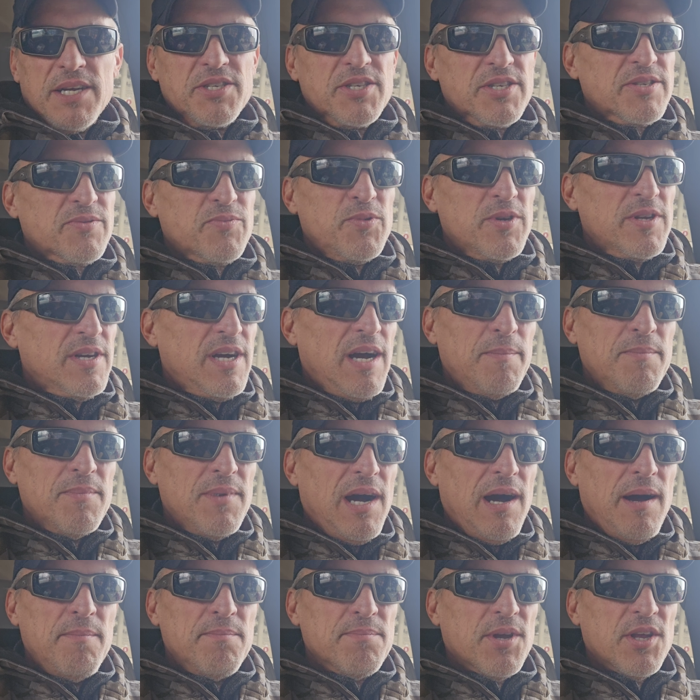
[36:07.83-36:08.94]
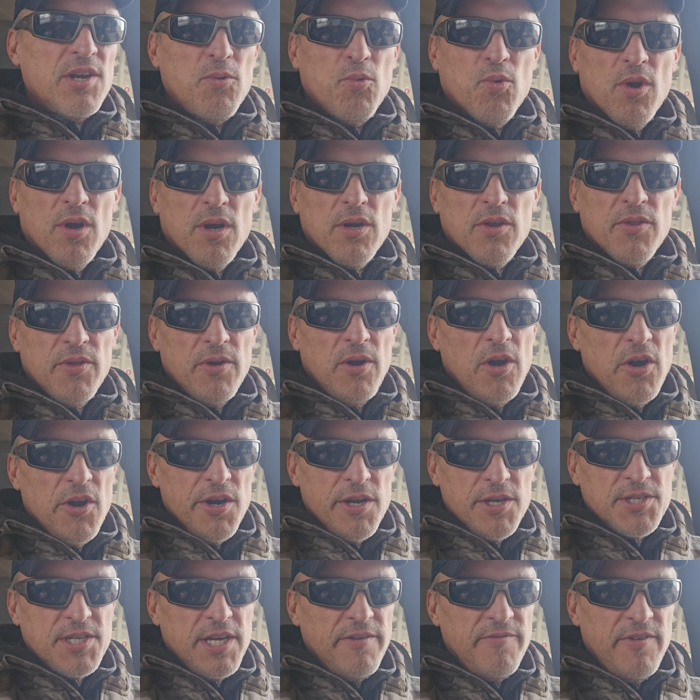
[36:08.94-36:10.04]
I just want to. I'm I'm going to work the
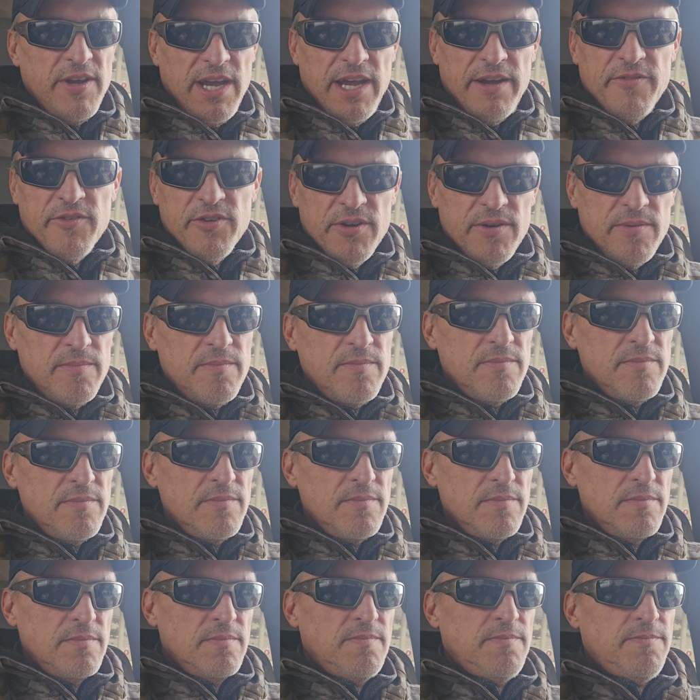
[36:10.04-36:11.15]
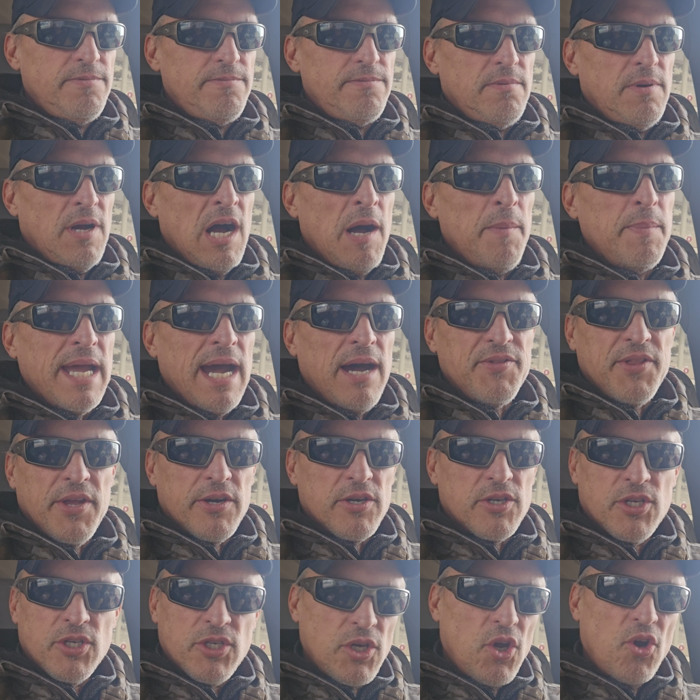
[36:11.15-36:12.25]
hardest I've ever. I'll be out
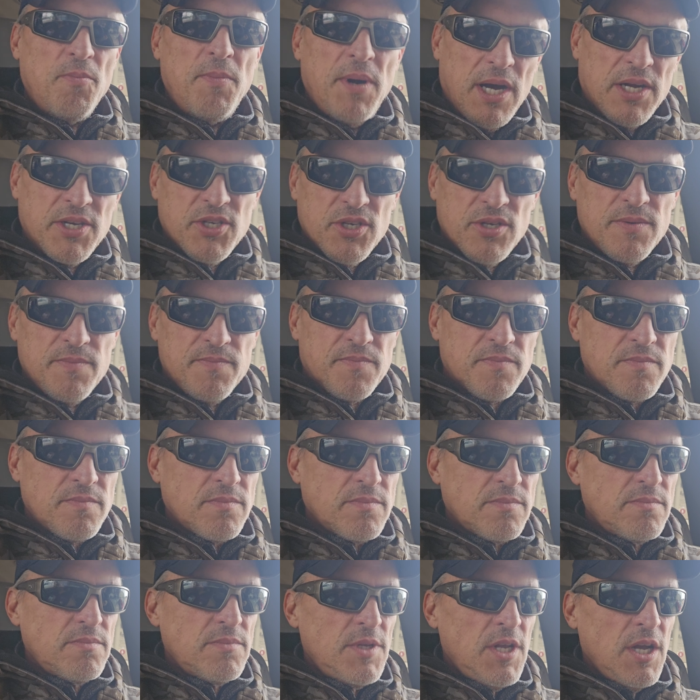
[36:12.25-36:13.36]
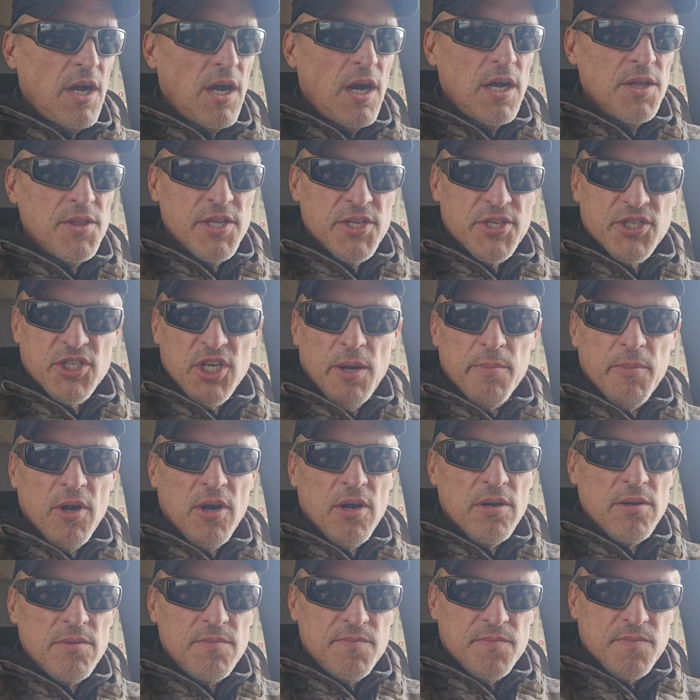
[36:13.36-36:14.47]
there so much uh, this
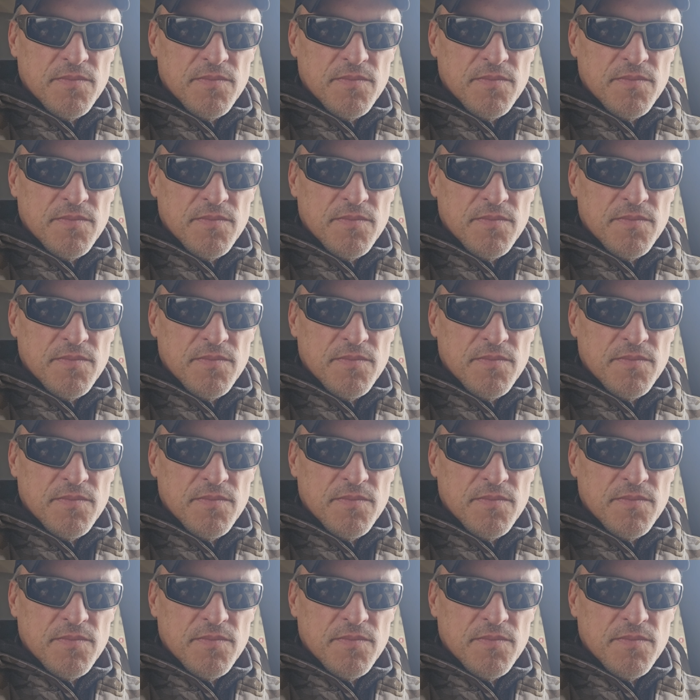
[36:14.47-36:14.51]
summer.